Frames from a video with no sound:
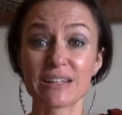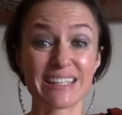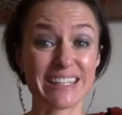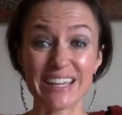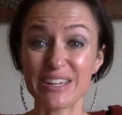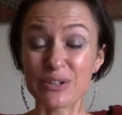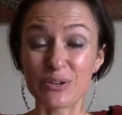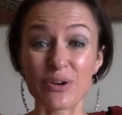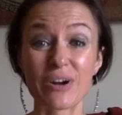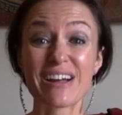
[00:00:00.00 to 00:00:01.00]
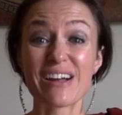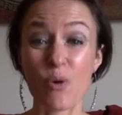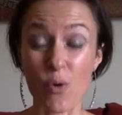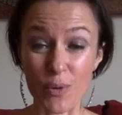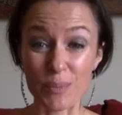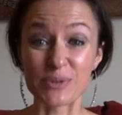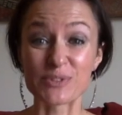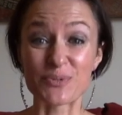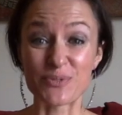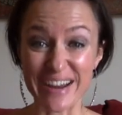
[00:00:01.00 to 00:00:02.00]
get your
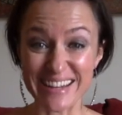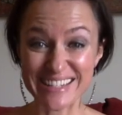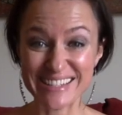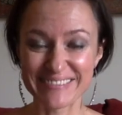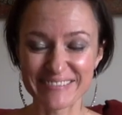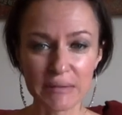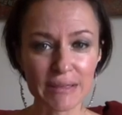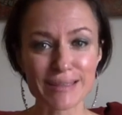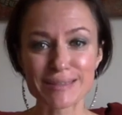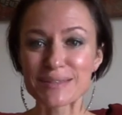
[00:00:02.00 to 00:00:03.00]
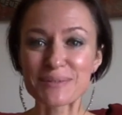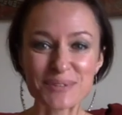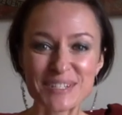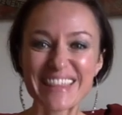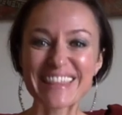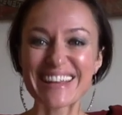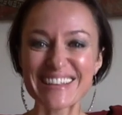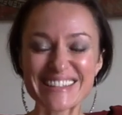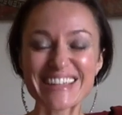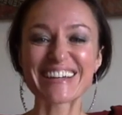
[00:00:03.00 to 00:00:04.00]
hormones right. So there was nothing
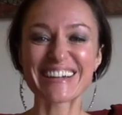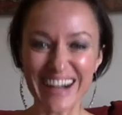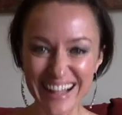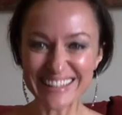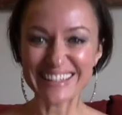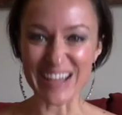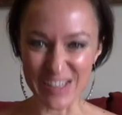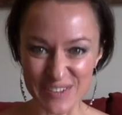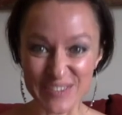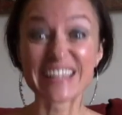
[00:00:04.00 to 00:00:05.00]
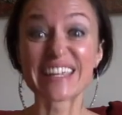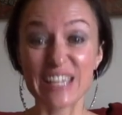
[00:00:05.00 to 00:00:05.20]
else I could call it other than